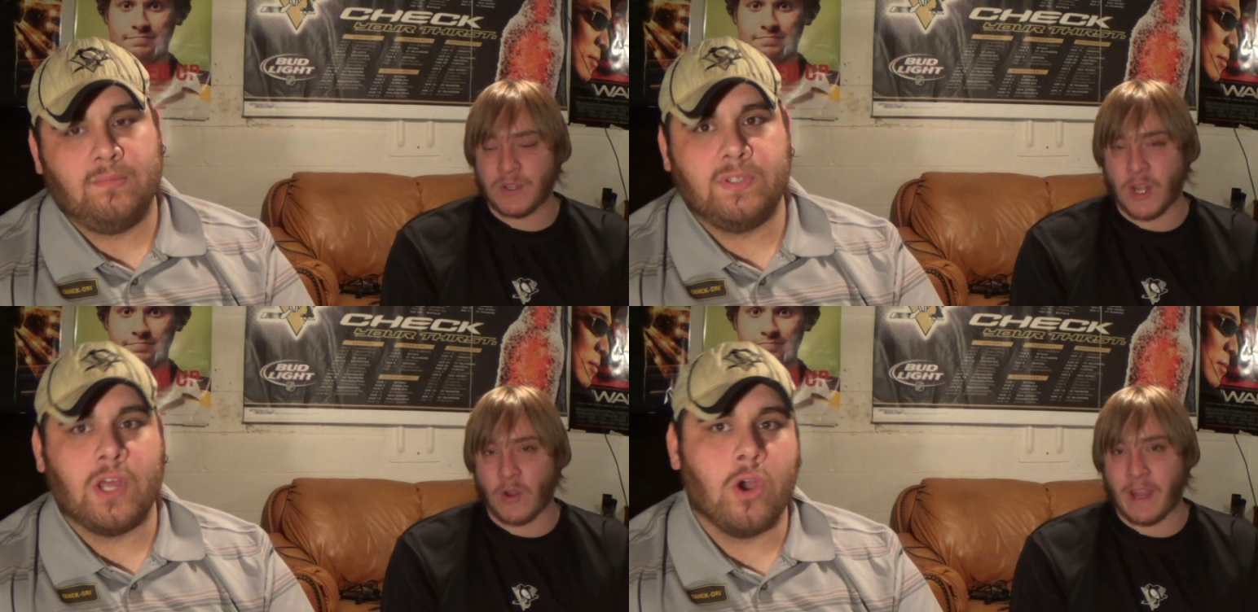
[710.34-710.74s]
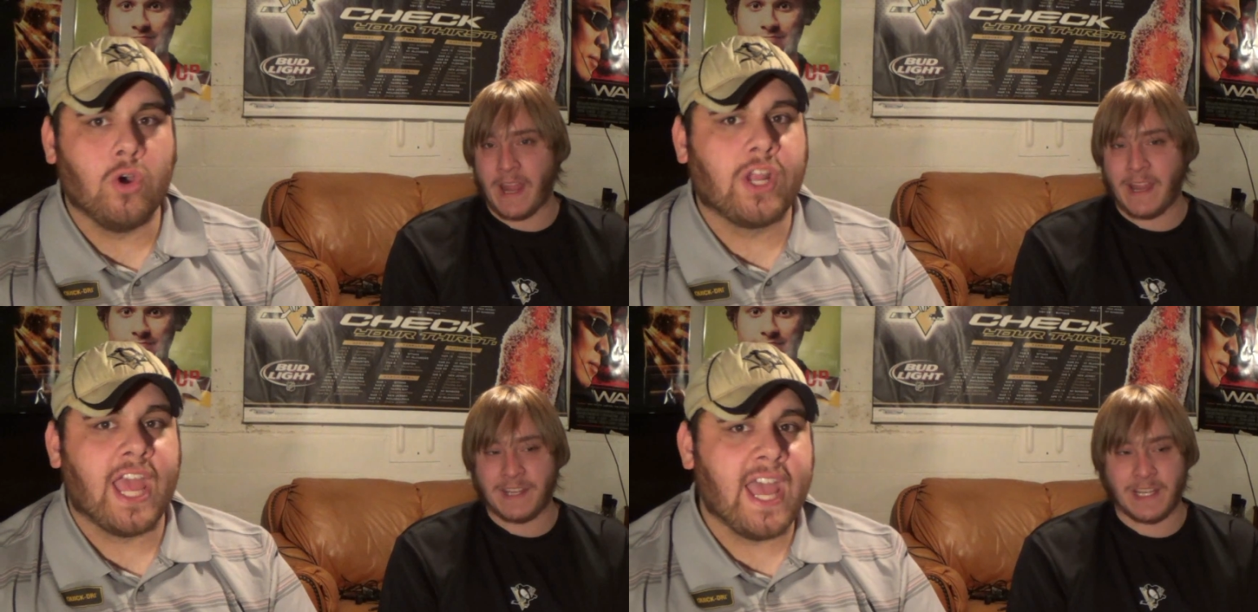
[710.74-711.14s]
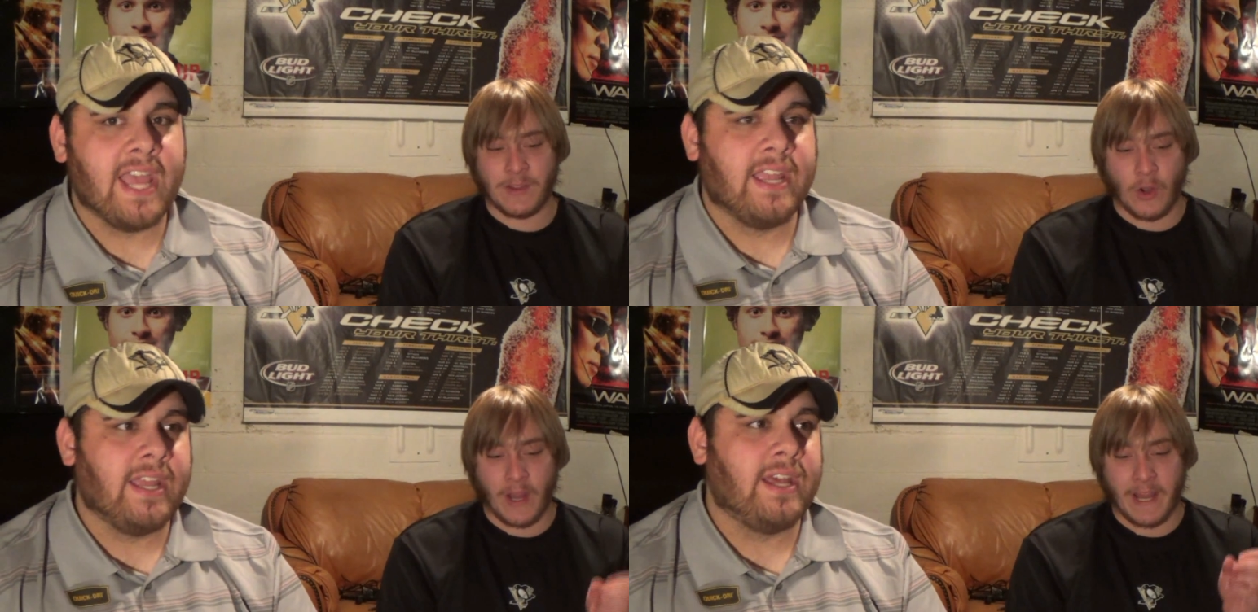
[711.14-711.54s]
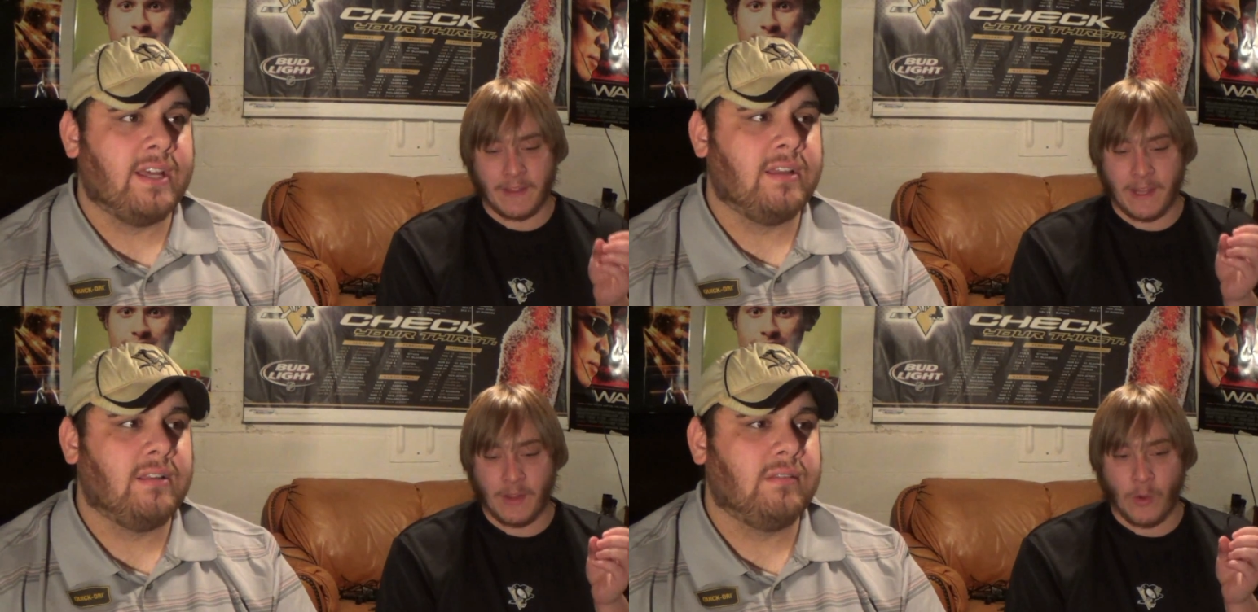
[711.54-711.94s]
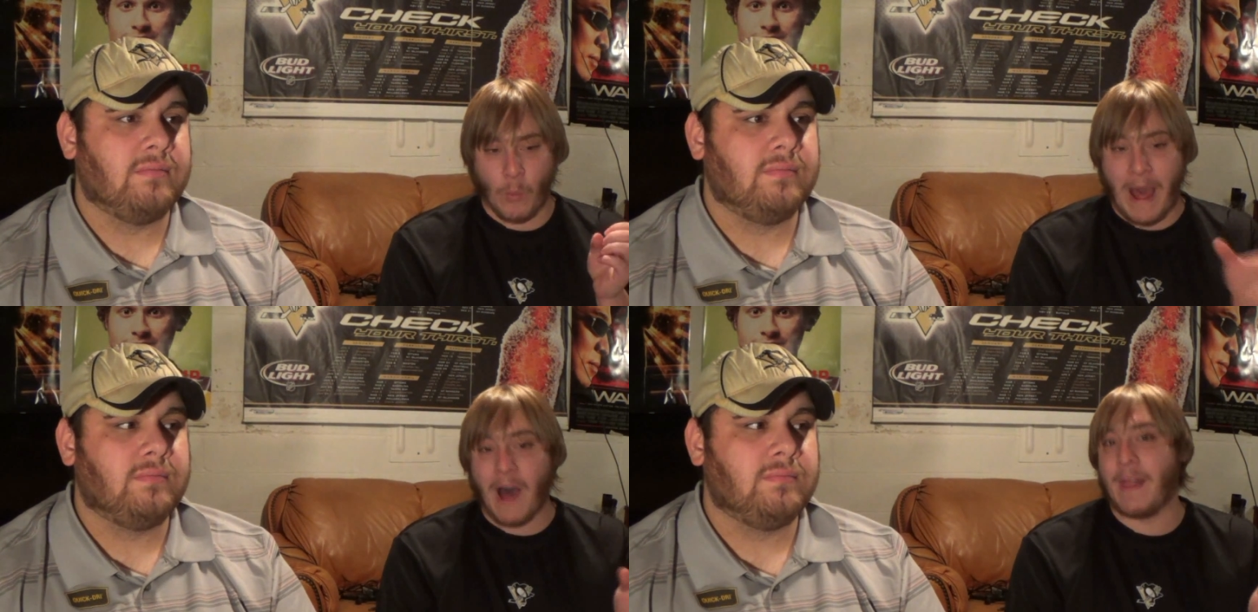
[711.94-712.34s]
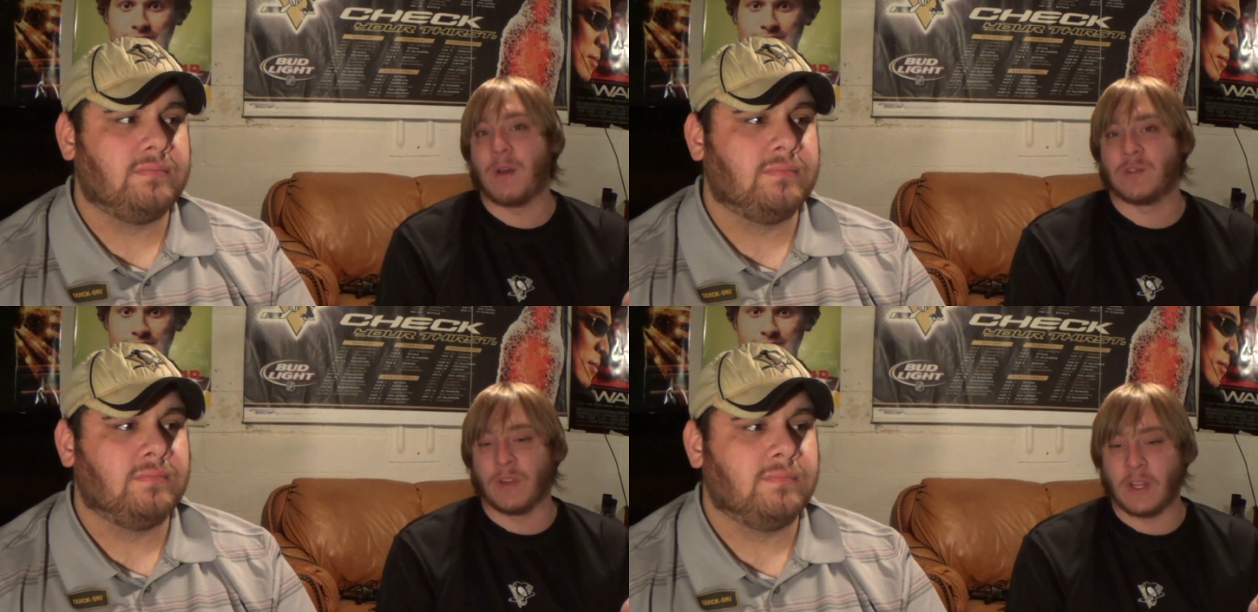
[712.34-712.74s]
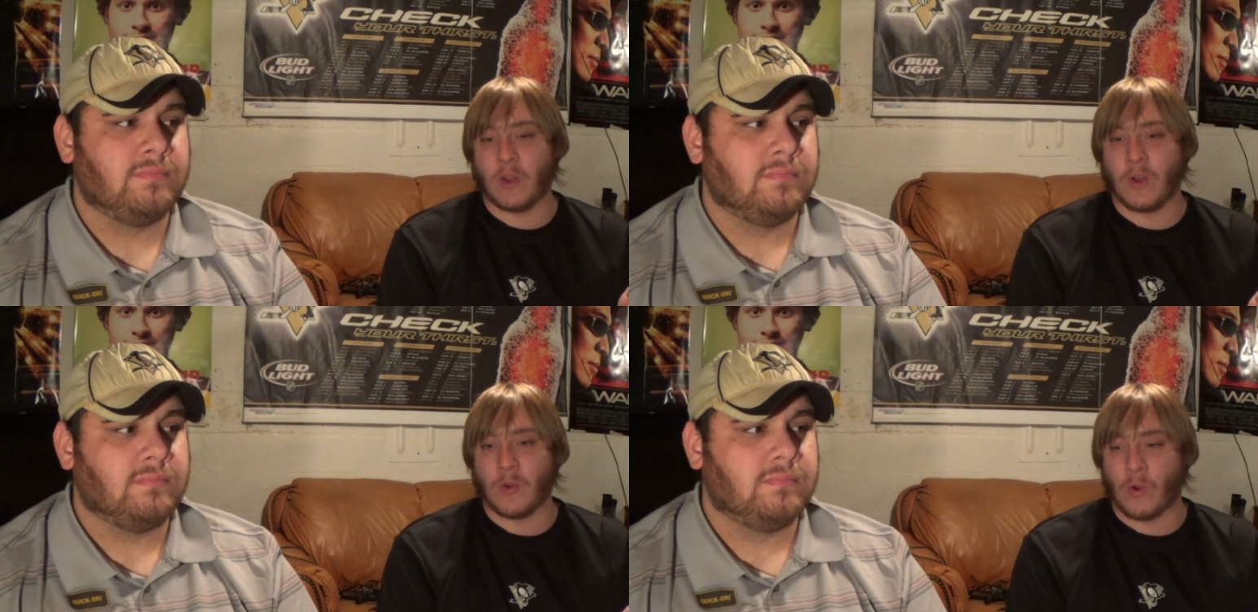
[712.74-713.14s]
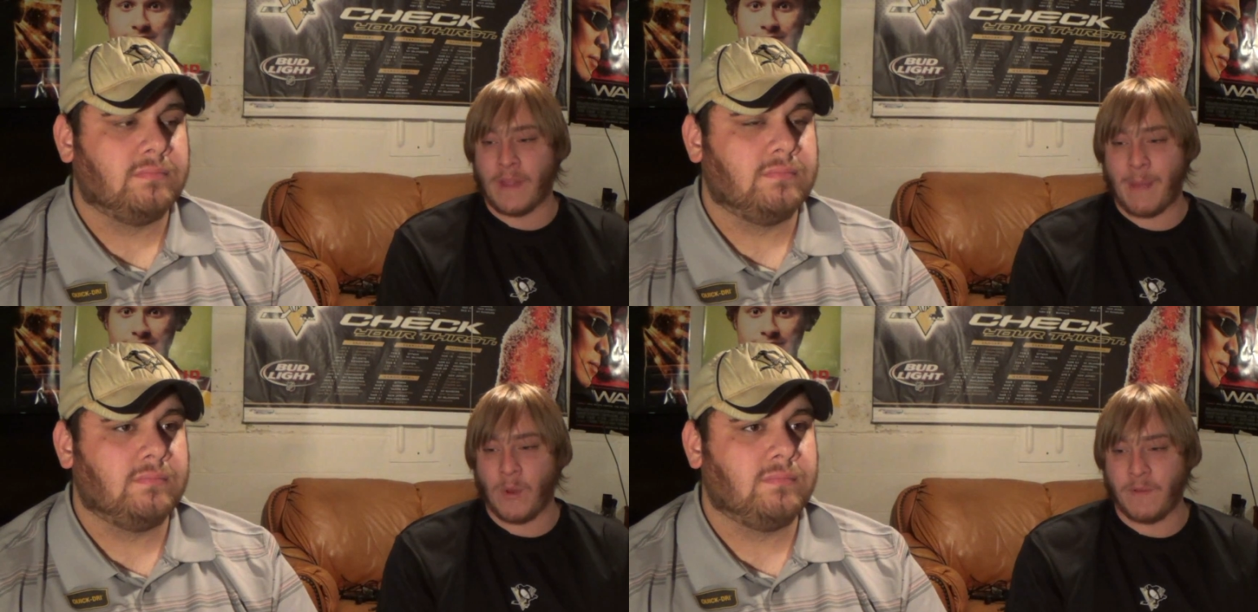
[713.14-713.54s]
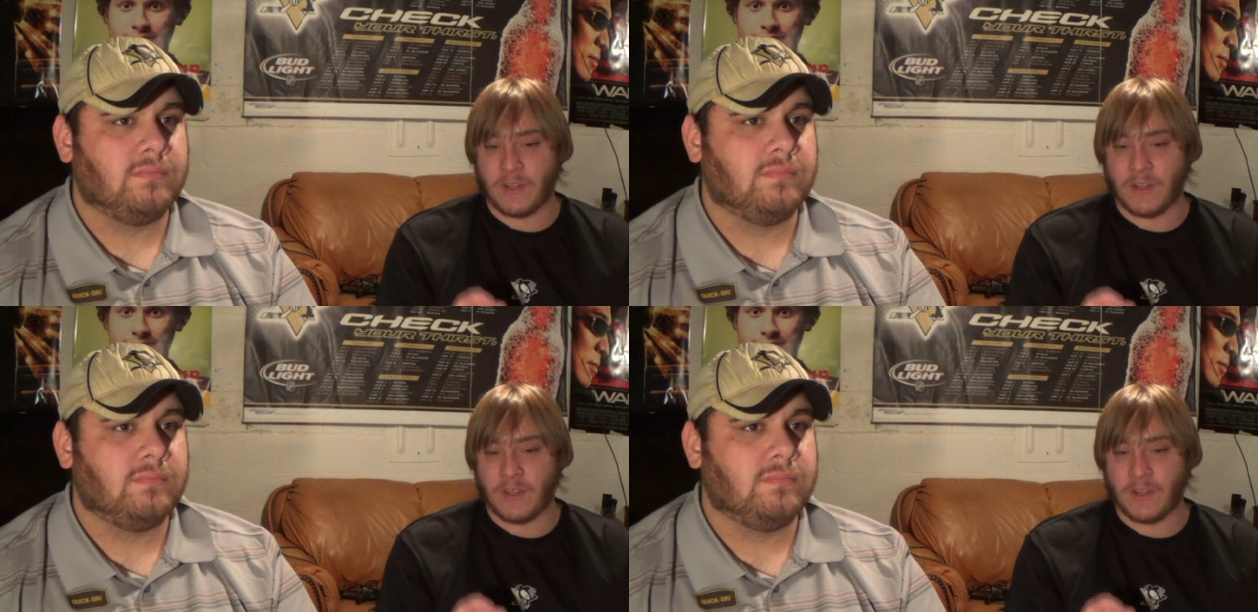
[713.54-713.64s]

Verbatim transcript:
Speaker 1: was okay, okay it's either yeah. like either wow that was really good or that movie